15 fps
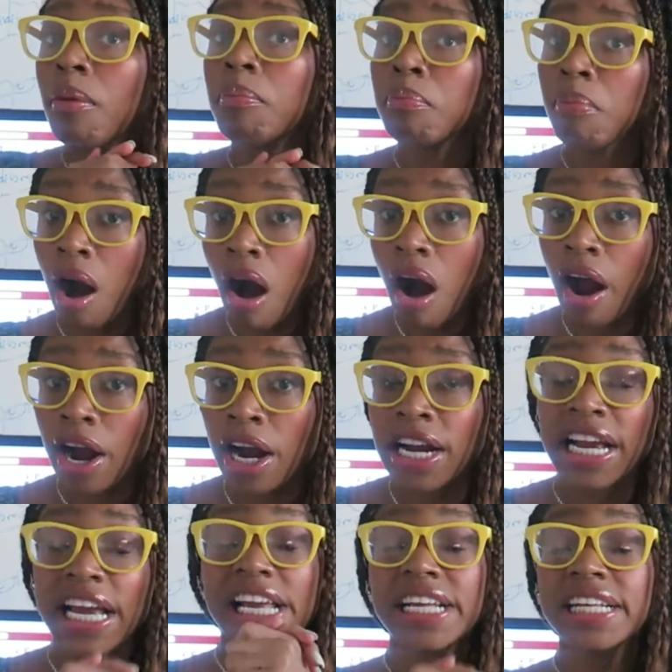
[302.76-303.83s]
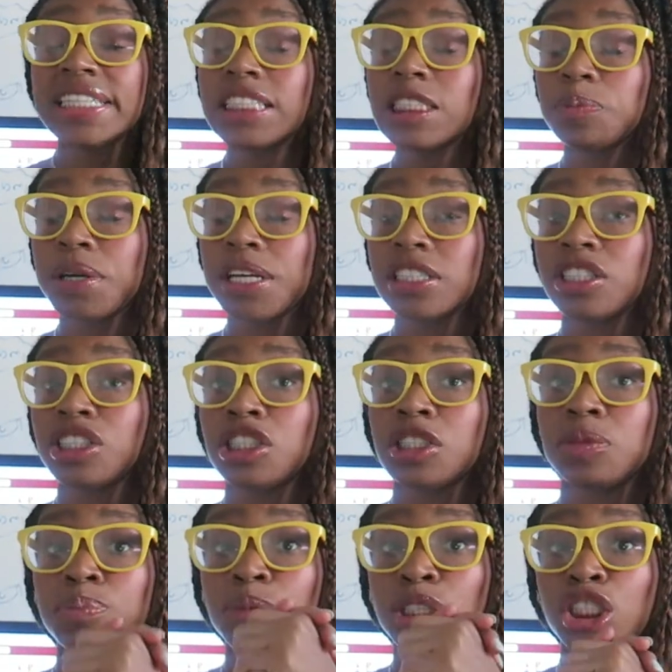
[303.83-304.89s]
mar in Spanish
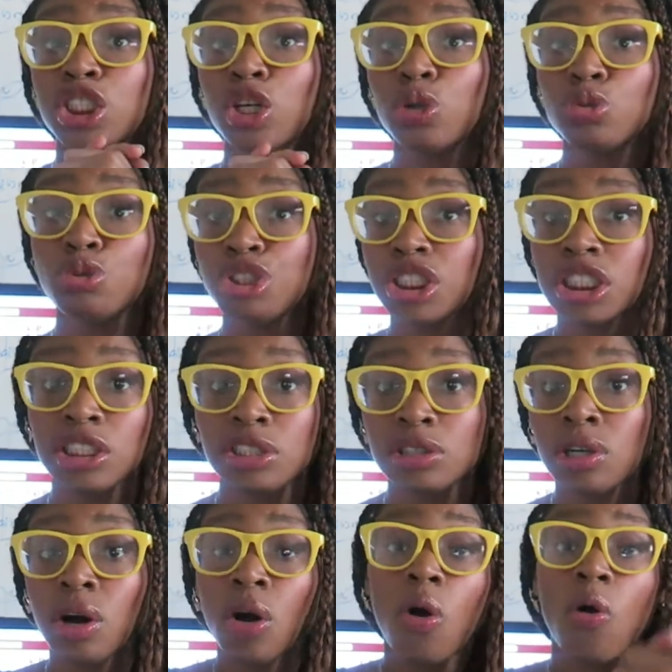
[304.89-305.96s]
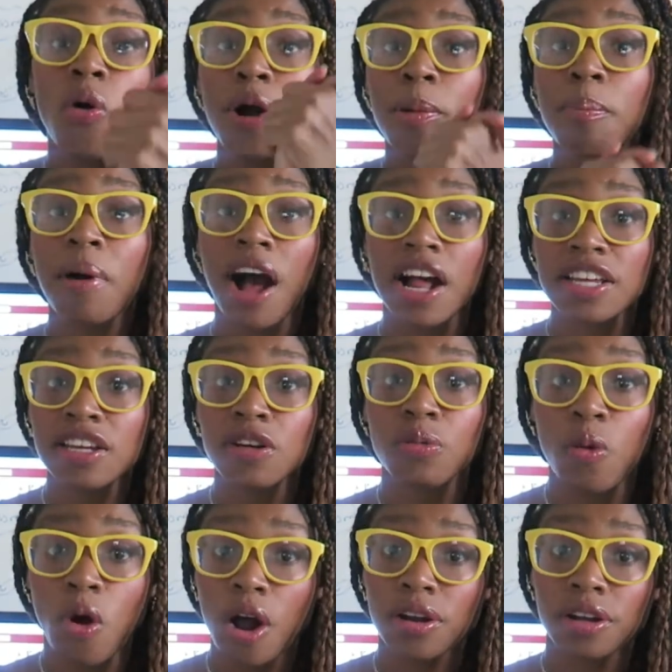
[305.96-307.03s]
means ocean or body of
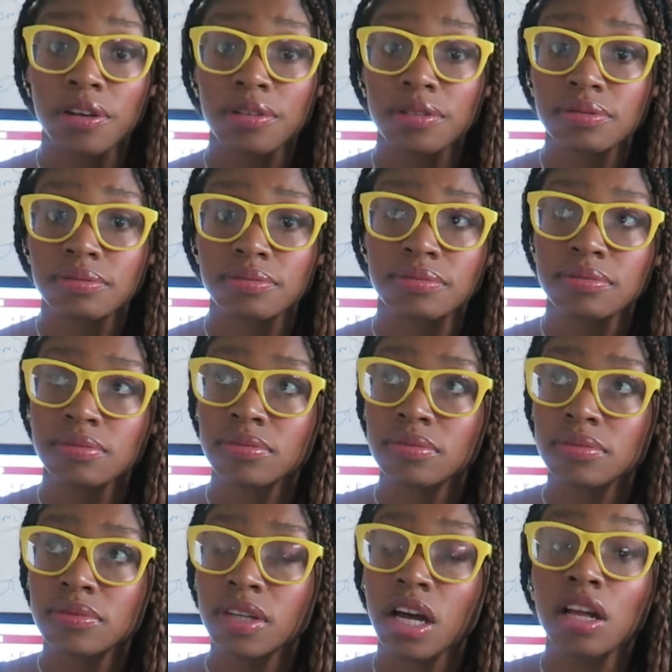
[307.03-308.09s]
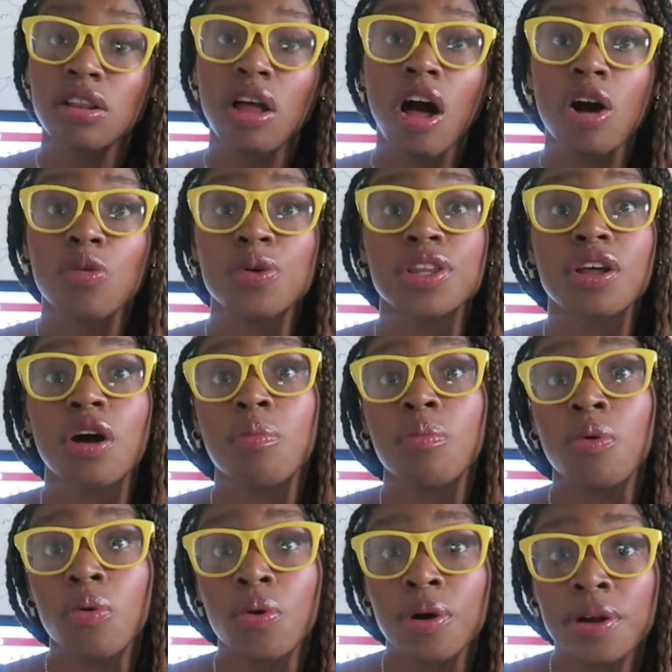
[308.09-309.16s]
water, along with
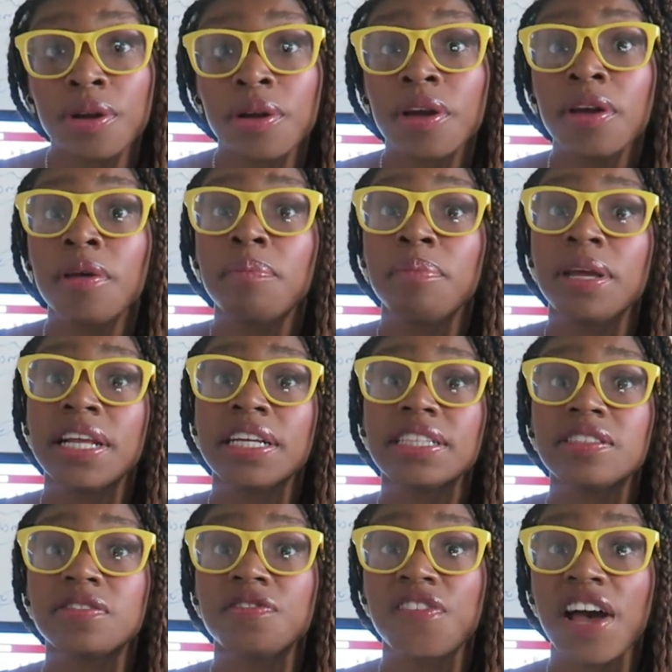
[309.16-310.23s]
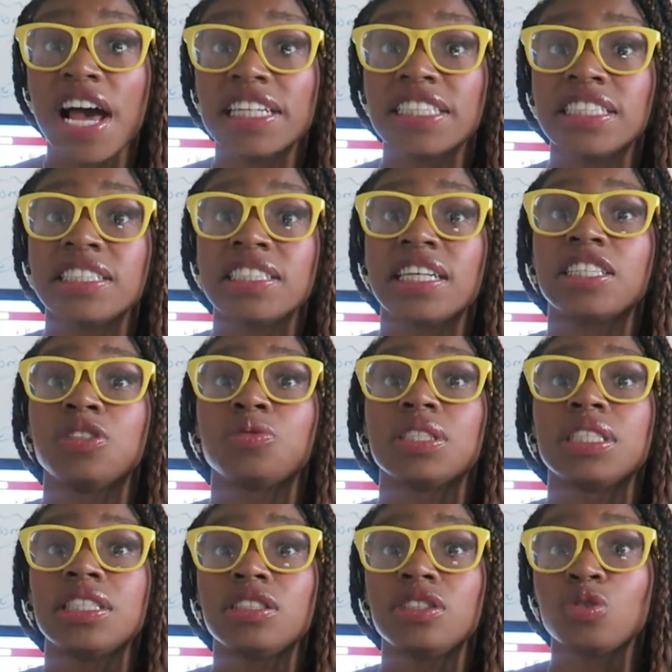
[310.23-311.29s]
amor meaning to fasten as
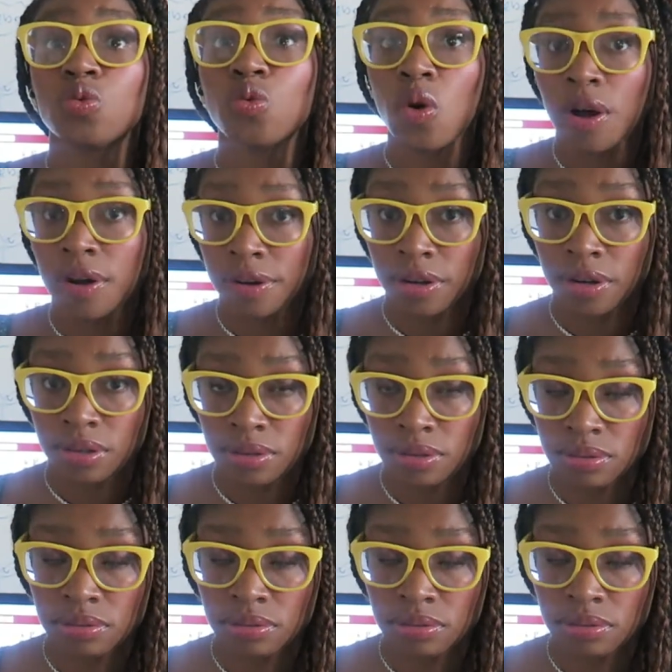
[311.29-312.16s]
related to water.